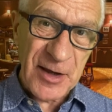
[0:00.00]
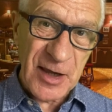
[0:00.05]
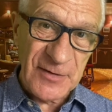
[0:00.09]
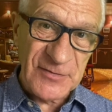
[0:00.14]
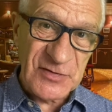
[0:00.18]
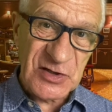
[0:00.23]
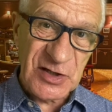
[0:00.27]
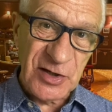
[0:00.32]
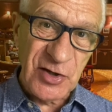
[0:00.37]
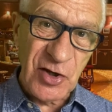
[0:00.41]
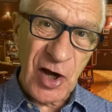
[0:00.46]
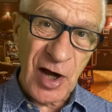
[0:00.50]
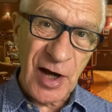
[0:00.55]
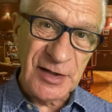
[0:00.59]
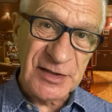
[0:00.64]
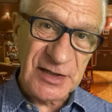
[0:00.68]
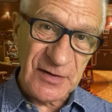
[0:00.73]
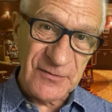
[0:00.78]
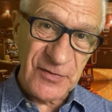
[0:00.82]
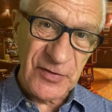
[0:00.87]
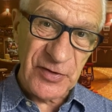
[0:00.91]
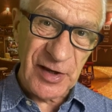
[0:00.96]
give Sing Your
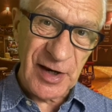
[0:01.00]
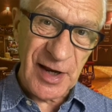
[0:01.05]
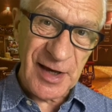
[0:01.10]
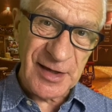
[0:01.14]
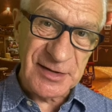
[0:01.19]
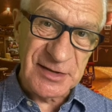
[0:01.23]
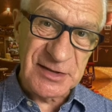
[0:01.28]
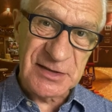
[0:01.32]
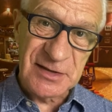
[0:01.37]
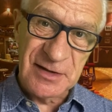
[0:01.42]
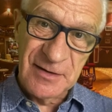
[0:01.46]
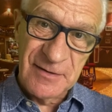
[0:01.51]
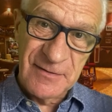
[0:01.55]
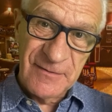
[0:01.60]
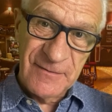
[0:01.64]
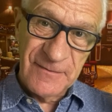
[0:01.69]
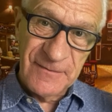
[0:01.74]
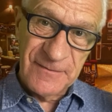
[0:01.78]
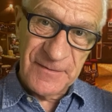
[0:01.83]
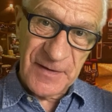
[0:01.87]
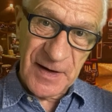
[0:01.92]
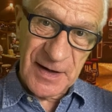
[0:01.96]
Heart Out for the Lads
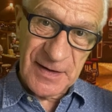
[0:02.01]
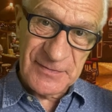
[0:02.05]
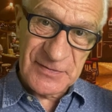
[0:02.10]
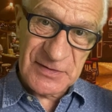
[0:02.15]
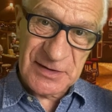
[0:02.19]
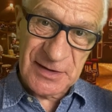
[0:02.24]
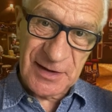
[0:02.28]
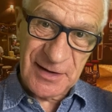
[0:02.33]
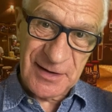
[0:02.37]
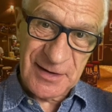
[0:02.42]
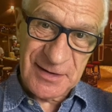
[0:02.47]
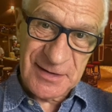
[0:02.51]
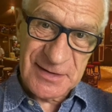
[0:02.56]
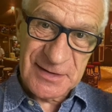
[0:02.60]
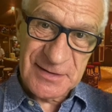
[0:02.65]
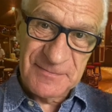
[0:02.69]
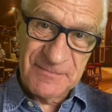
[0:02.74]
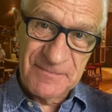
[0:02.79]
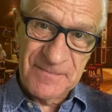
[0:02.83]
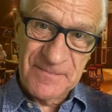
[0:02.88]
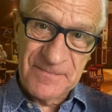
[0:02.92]
5 stars.